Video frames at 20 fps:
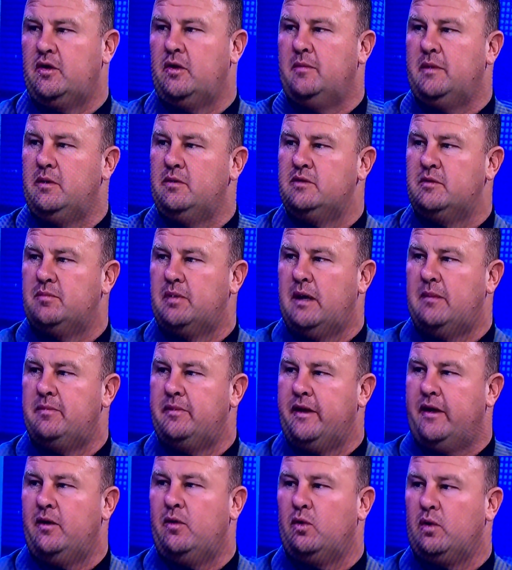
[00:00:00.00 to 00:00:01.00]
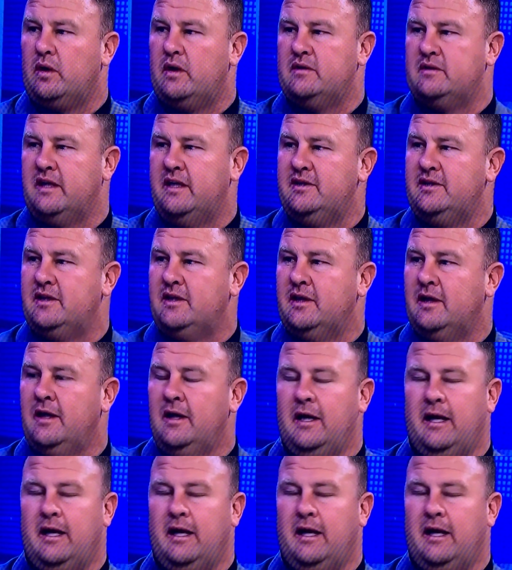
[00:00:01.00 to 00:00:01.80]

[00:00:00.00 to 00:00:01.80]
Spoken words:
I told him he was the problem with that organization,